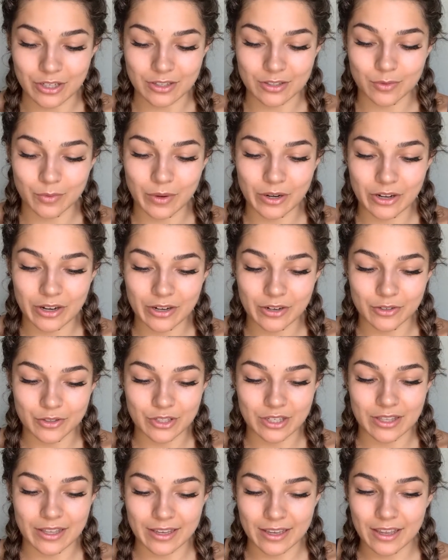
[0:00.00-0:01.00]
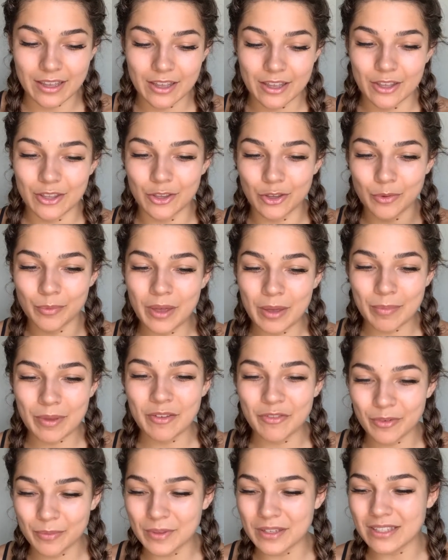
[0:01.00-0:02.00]
It's a weird energy. Like, you may be
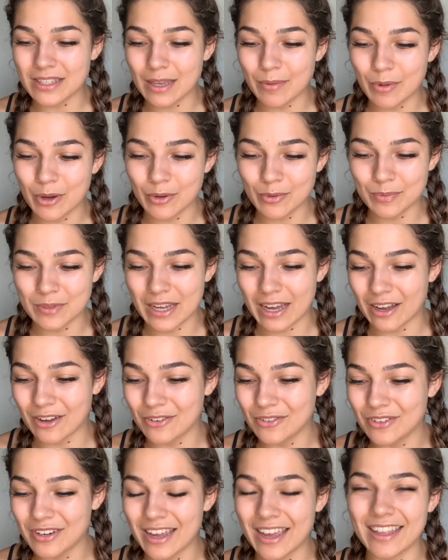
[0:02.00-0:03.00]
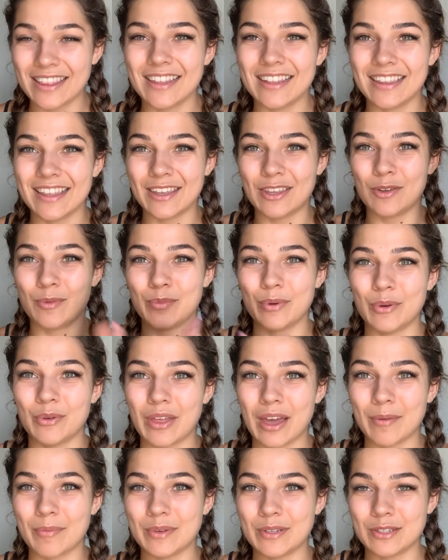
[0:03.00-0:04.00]
from the same hometown, and then, like, you both
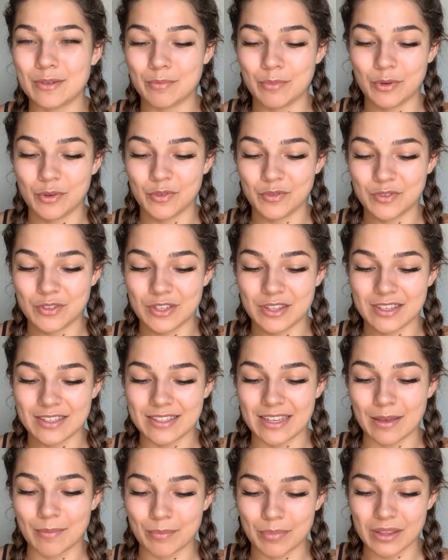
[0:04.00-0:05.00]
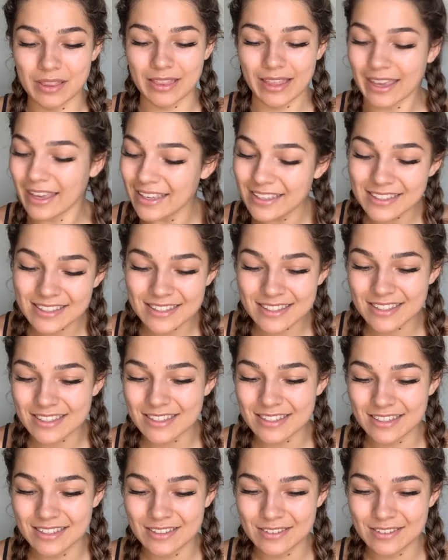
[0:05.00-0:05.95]
happen to move to the same place.